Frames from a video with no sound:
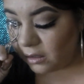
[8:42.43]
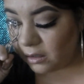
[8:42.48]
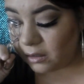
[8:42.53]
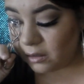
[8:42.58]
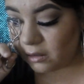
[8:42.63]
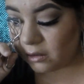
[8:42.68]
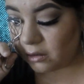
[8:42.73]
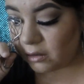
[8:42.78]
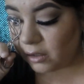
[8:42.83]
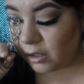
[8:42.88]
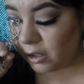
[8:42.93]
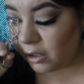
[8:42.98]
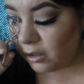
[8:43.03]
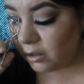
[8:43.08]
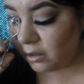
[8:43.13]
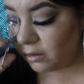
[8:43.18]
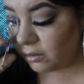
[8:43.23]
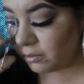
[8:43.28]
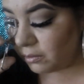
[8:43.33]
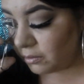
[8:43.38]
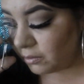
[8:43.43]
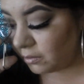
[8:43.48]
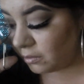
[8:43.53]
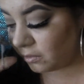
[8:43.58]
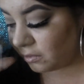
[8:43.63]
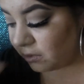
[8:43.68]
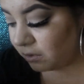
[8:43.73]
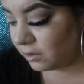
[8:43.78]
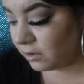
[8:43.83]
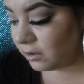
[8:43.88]
and curl them.
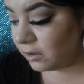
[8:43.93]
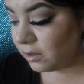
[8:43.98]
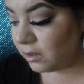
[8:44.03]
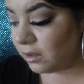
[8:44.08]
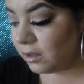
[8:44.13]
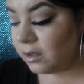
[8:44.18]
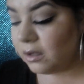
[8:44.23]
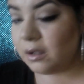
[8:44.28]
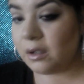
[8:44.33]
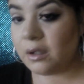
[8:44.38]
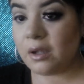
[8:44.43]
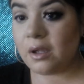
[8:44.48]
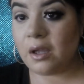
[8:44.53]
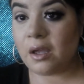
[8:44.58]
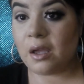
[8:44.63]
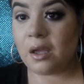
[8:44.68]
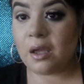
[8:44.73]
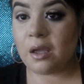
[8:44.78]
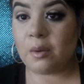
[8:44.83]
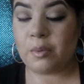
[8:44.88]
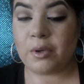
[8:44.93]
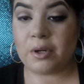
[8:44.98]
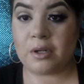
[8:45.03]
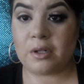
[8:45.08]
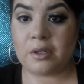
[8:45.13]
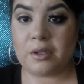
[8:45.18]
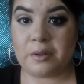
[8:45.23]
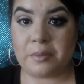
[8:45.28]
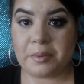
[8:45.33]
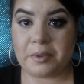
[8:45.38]
Put a
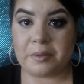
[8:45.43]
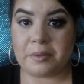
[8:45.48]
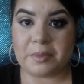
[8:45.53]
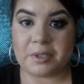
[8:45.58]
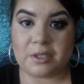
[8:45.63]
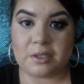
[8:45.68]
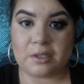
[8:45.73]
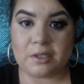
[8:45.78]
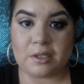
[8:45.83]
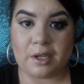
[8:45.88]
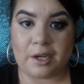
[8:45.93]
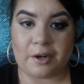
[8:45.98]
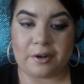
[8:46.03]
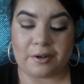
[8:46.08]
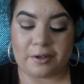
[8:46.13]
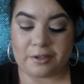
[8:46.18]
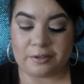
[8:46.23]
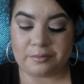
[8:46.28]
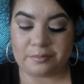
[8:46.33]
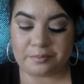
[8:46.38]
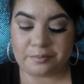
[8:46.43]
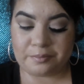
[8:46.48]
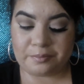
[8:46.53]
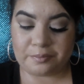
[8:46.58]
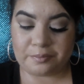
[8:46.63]
little bit of mascara.